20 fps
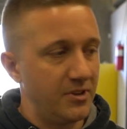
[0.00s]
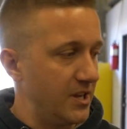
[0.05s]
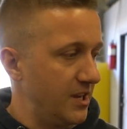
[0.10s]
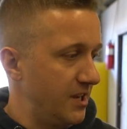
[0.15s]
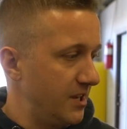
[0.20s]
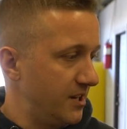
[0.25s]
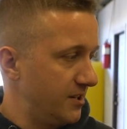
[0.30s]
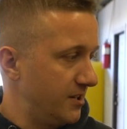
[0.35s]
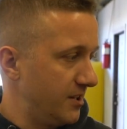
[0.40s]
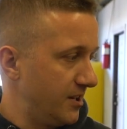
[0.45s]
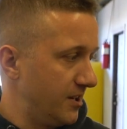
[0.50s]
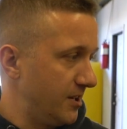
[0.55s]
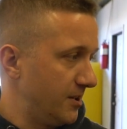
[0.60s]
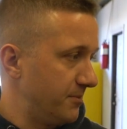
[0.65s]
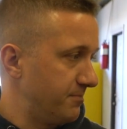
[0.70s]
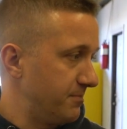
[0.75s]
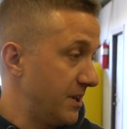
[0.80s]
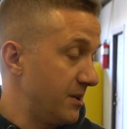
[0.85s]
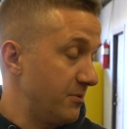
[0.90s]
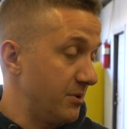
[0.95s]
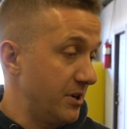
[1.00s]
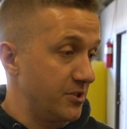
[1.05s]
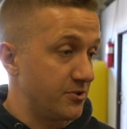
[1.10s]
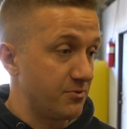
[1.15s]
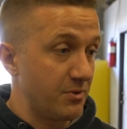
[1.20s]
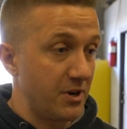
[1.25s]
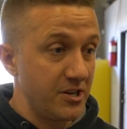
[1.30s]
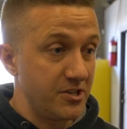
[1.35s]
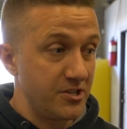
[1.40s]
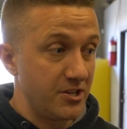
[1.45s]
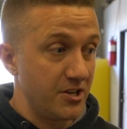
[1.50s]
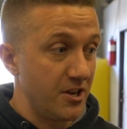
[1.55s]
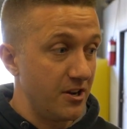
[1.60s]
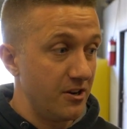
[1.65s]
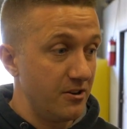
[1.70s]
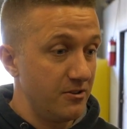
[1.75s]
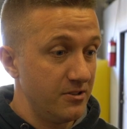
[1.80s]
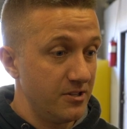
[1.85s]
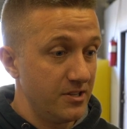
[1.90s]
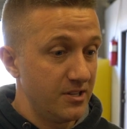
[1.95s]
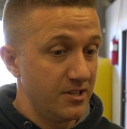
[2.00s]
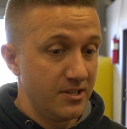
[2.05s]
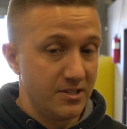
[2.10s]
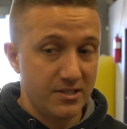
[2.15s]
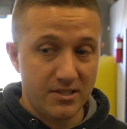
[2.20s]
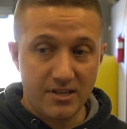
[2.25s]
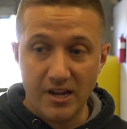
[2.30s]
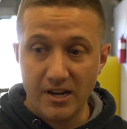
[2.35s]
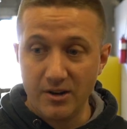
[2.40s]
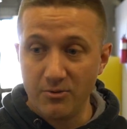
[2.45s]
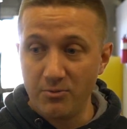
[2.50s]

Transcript: And anyway, it's ready to go. It's kind